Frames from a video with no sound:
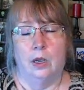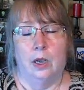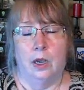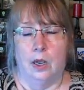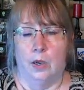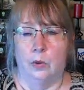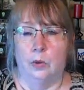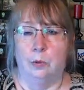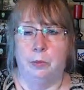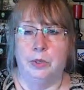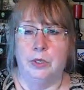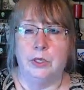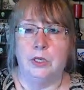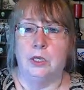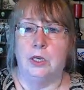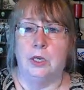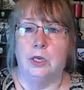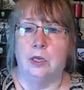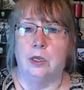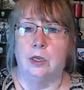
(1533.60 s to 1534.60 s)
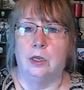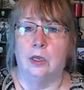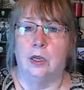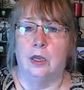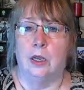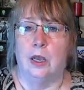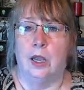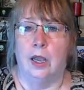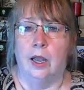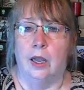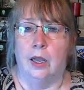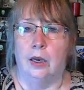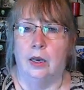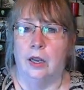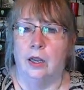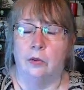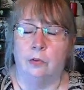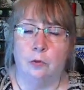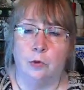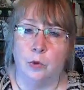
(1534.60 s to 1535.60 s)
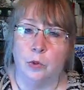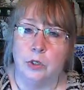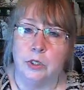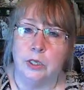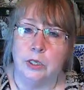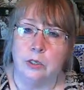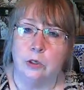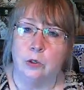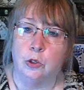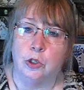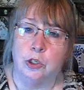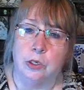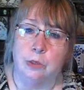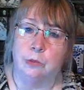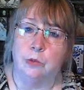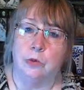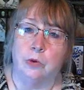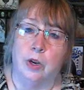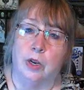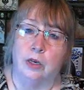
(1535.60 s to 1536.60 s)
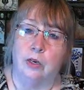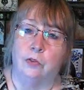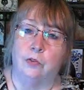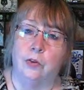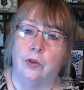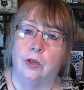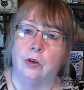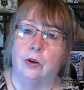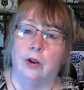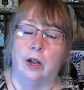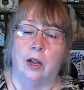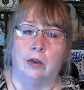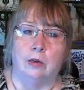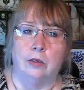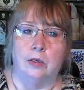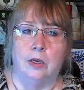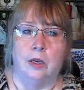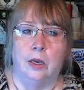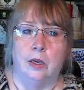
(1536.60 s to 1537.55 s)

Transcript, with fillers: I will be sitting at a Ford dealership trying to figure out